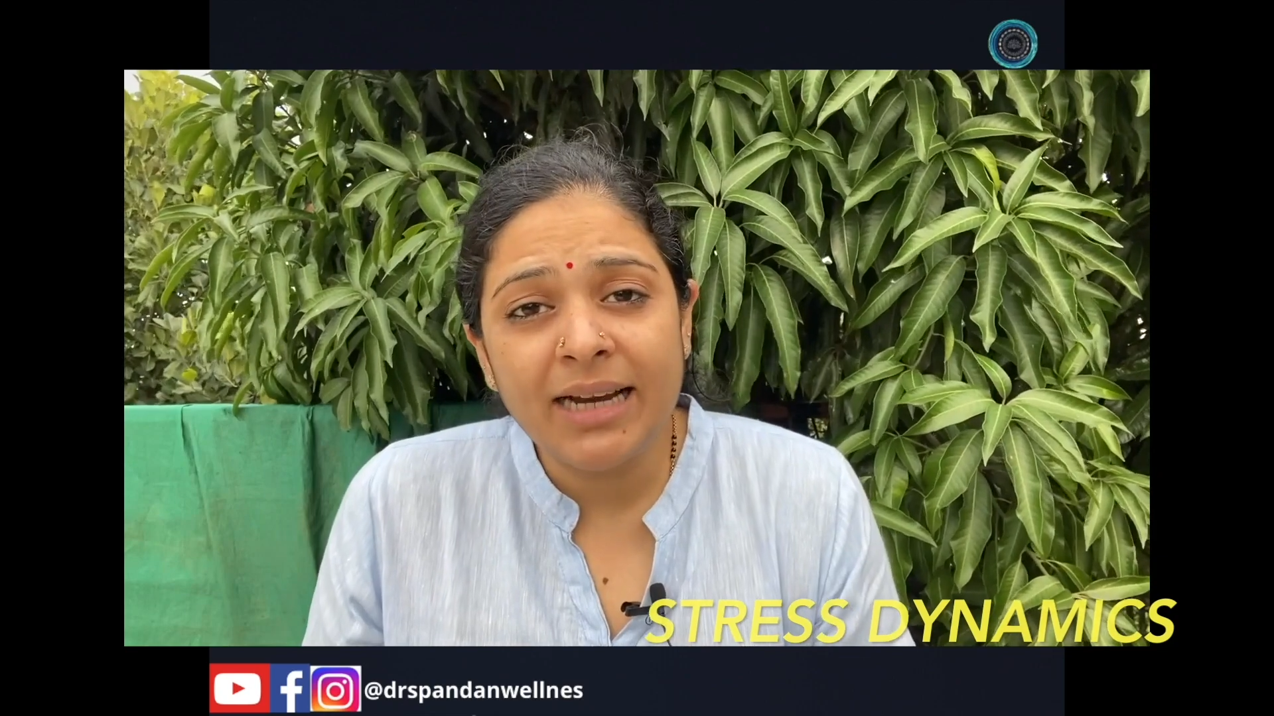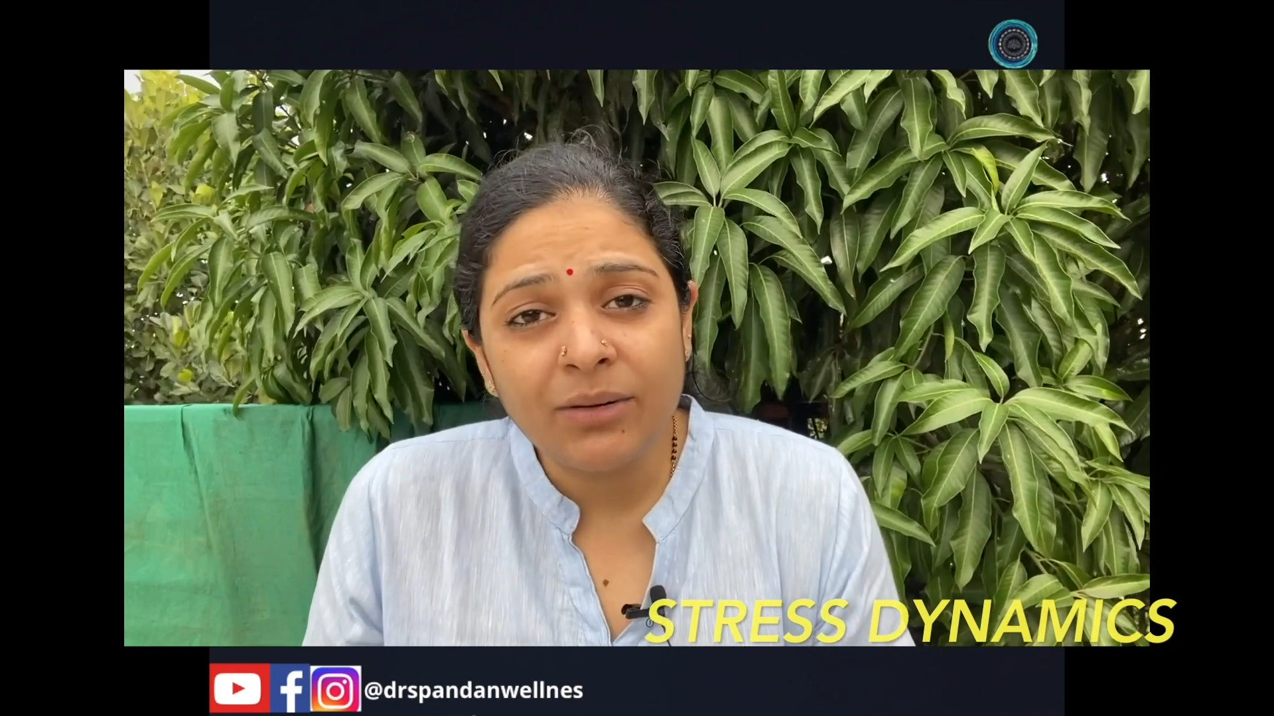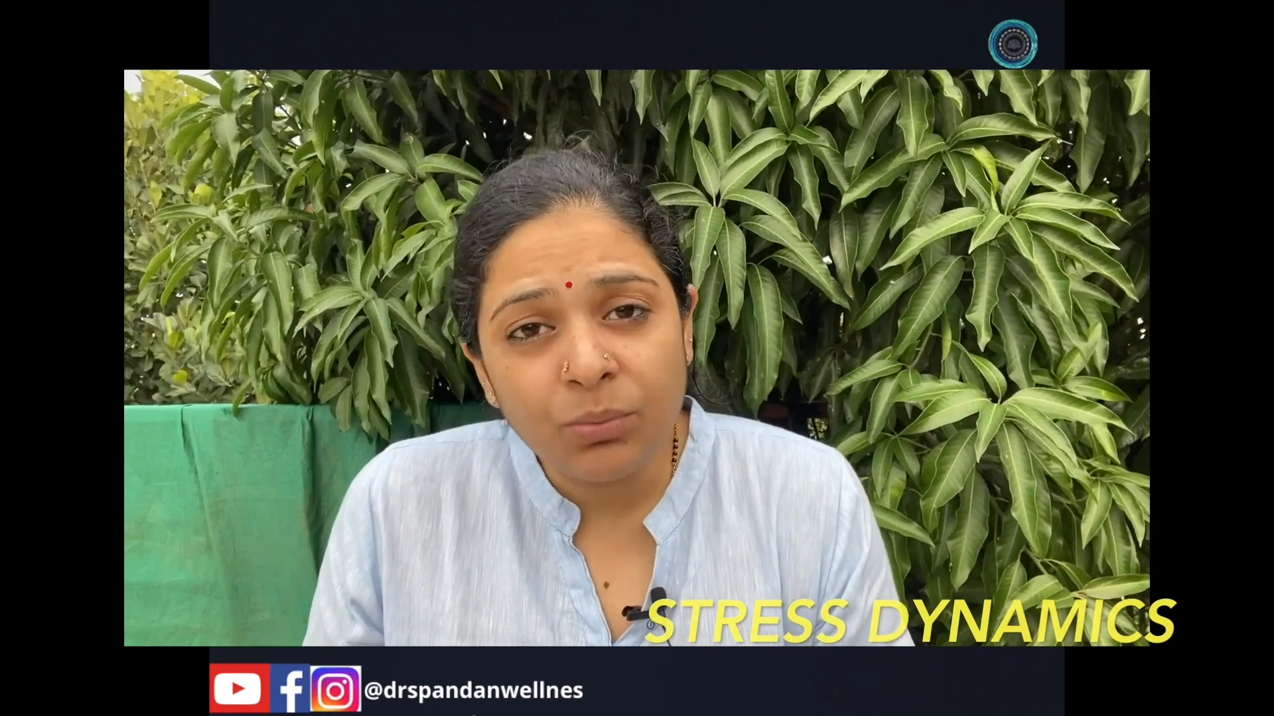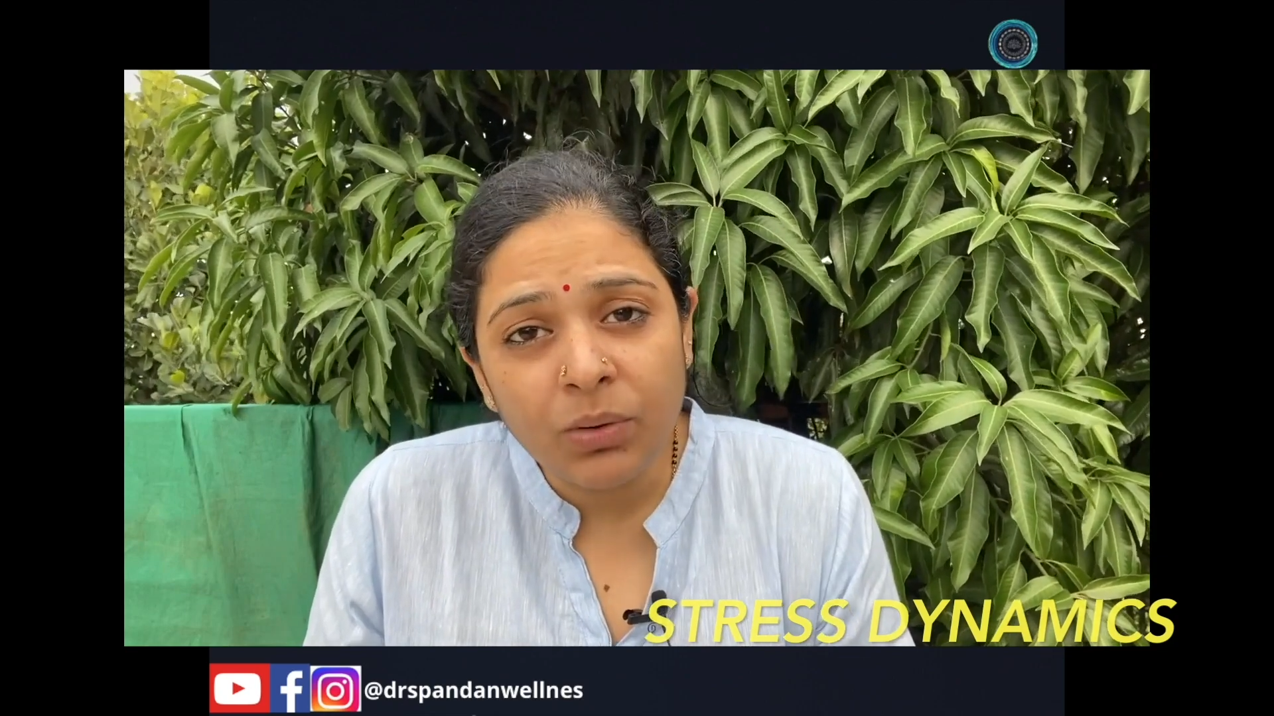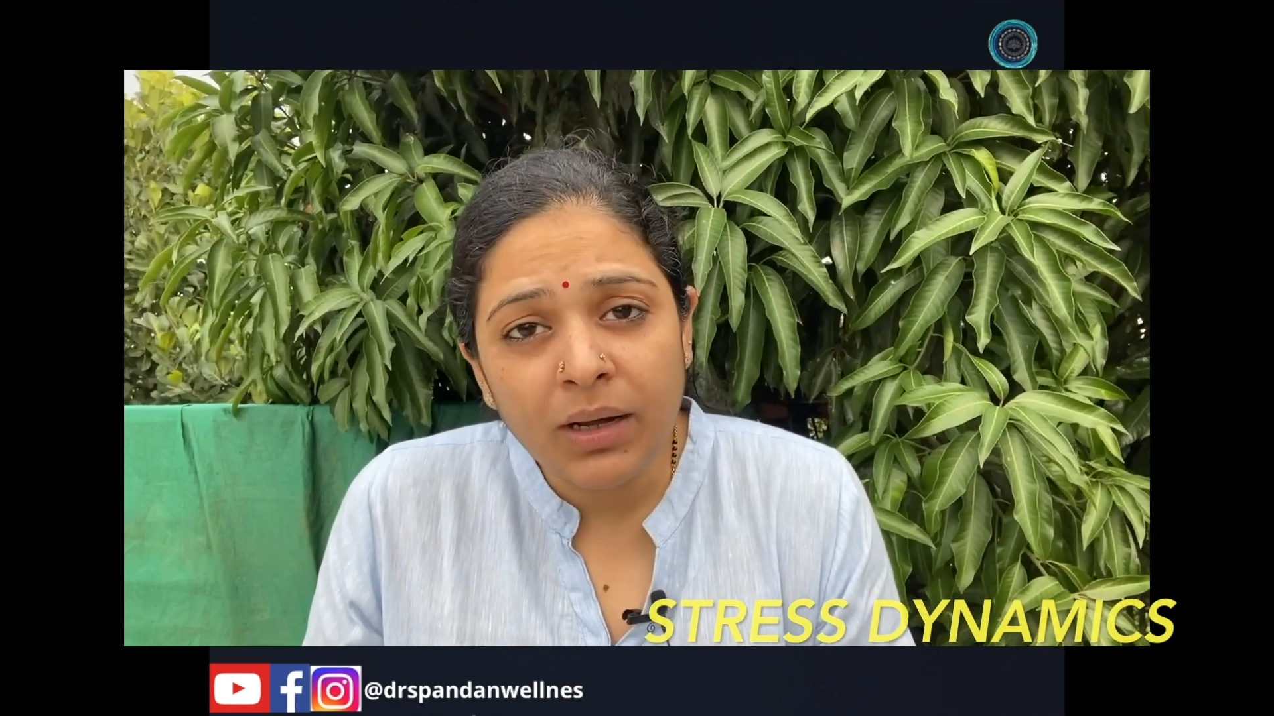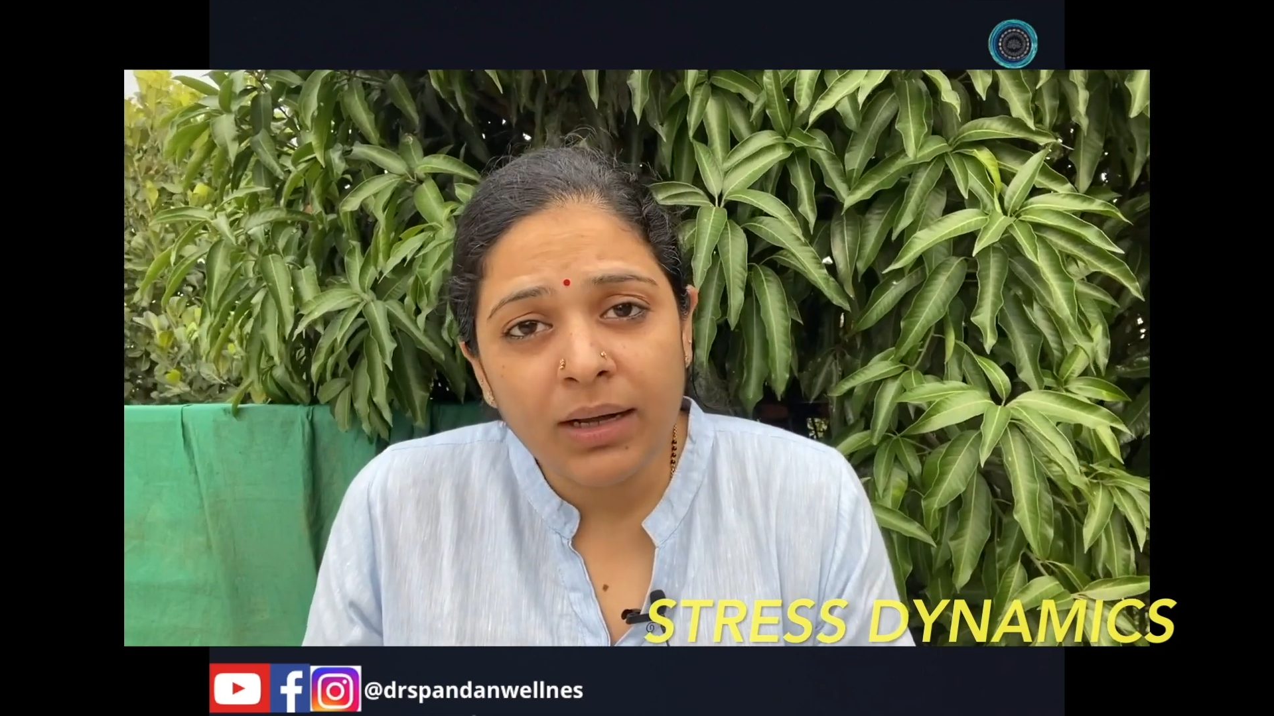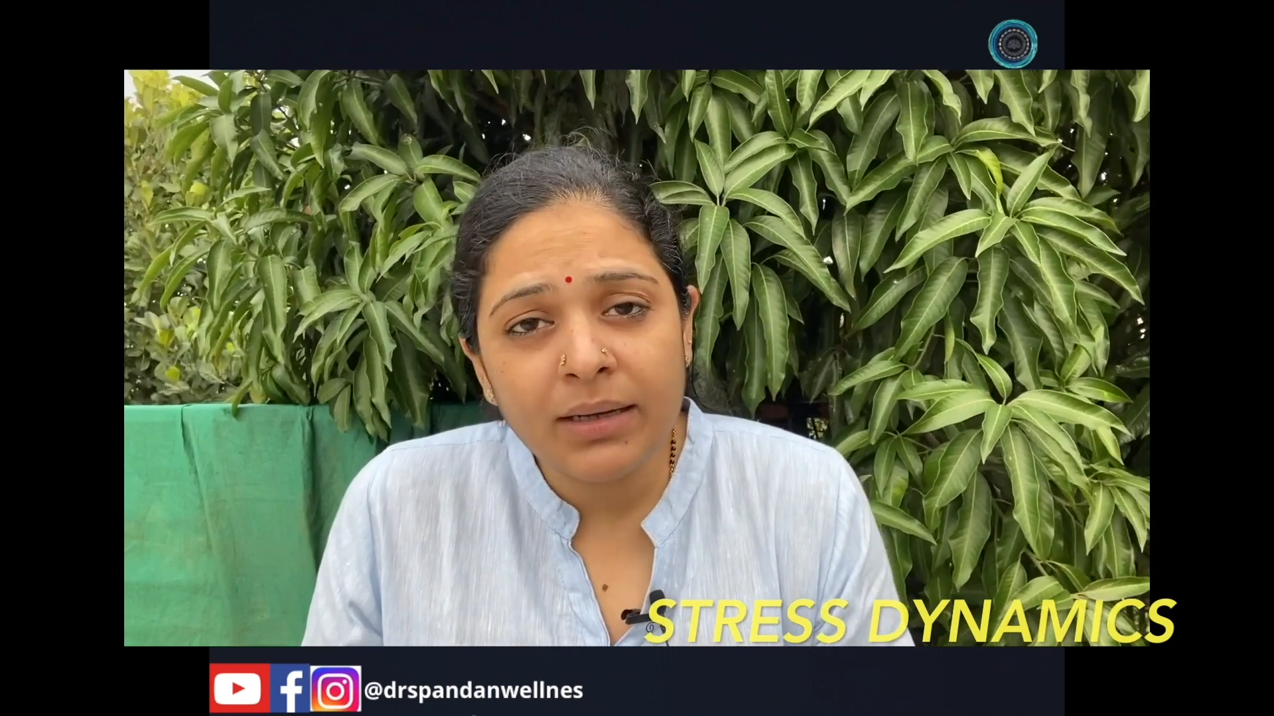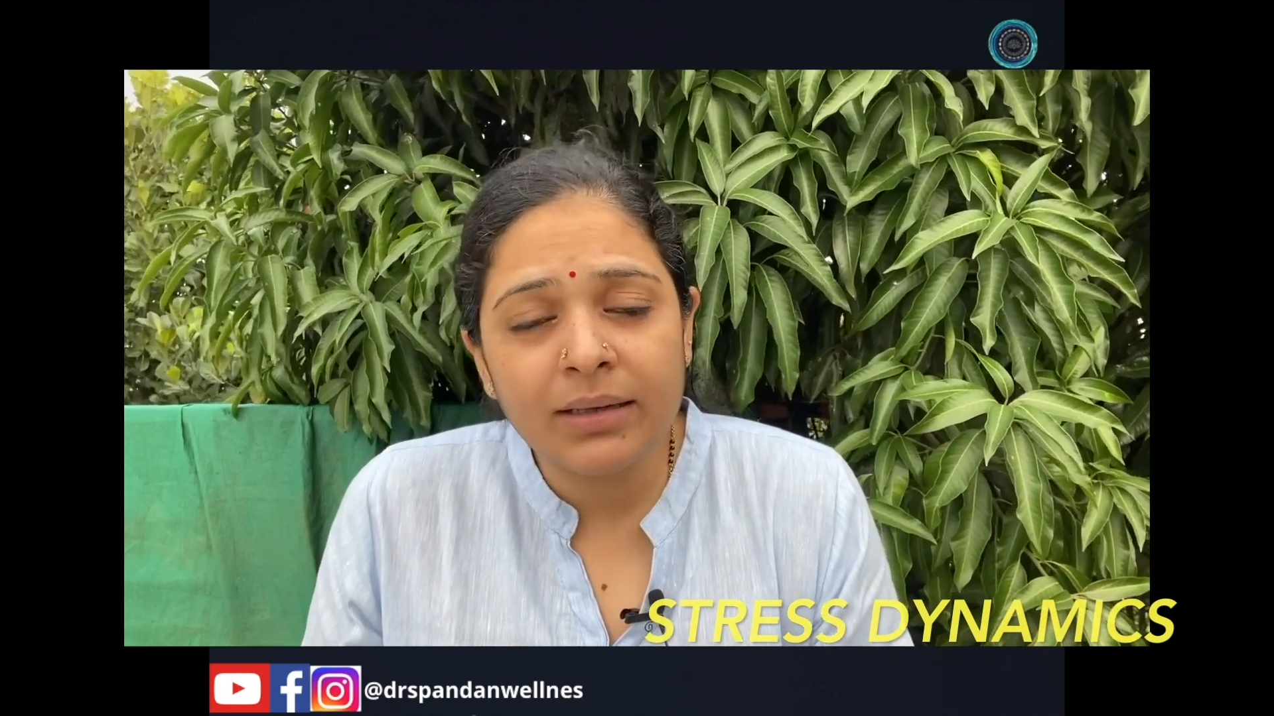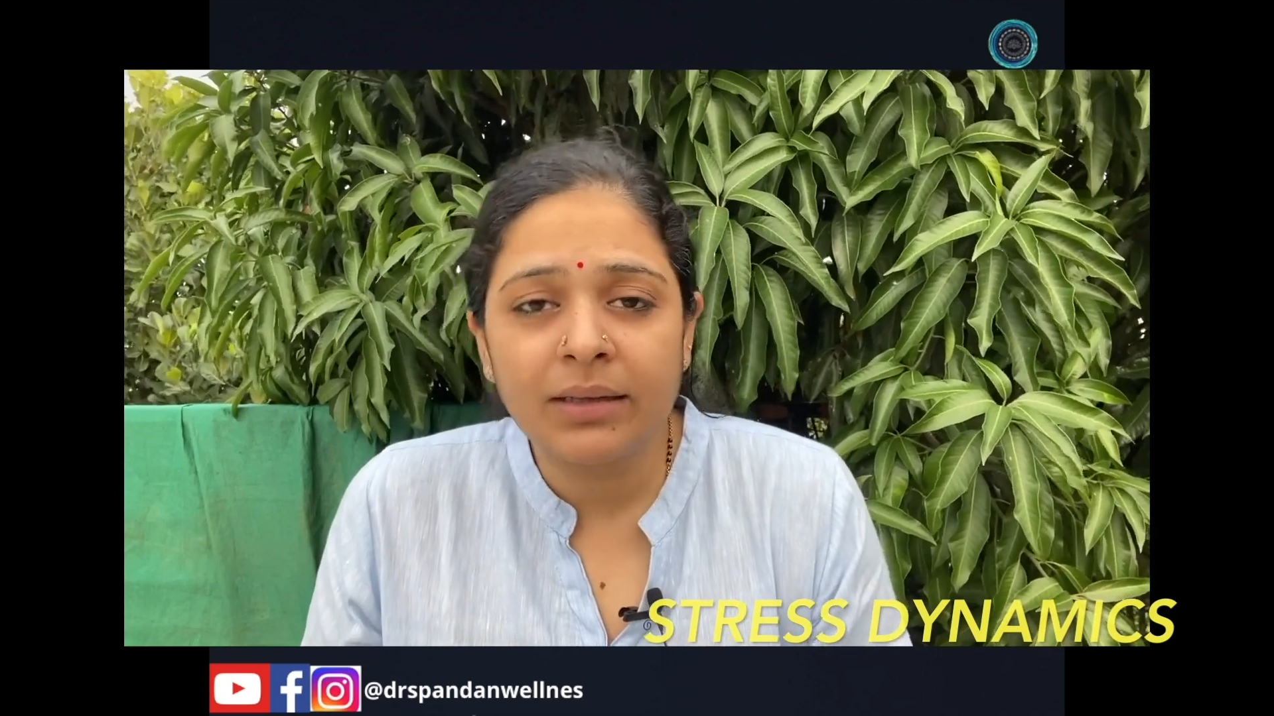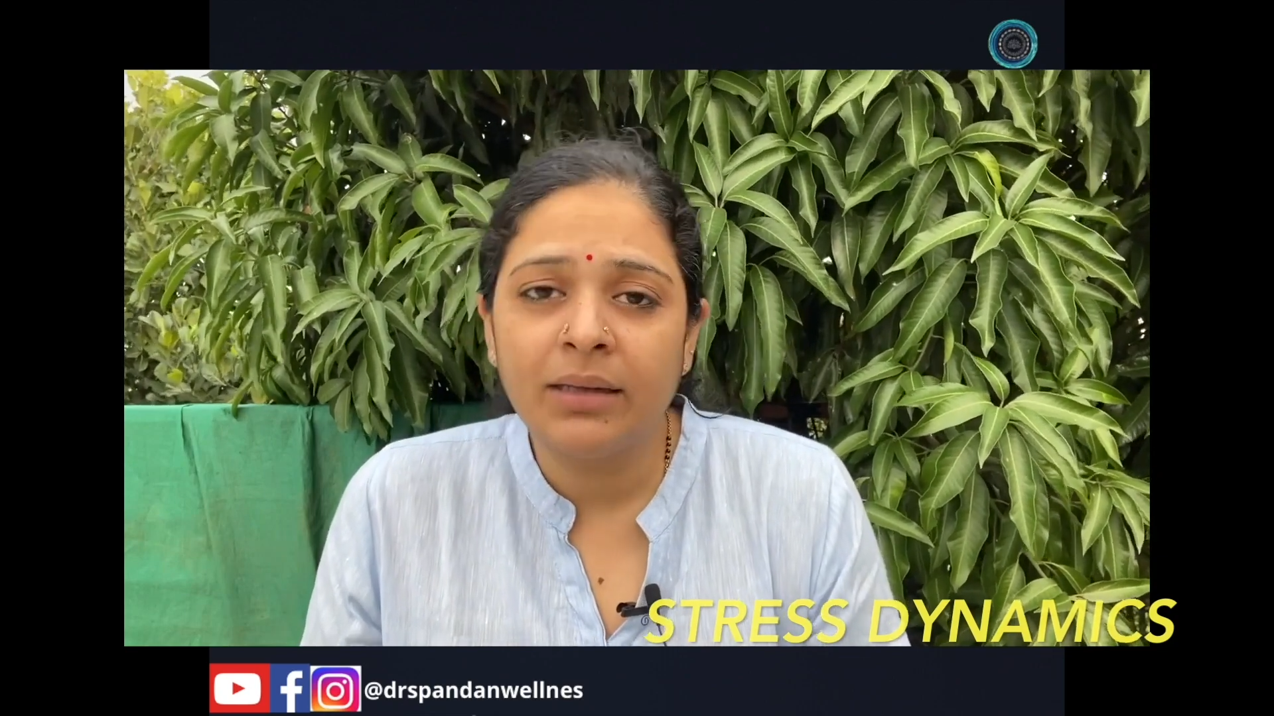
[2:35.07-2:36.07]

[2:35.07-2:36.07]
at work.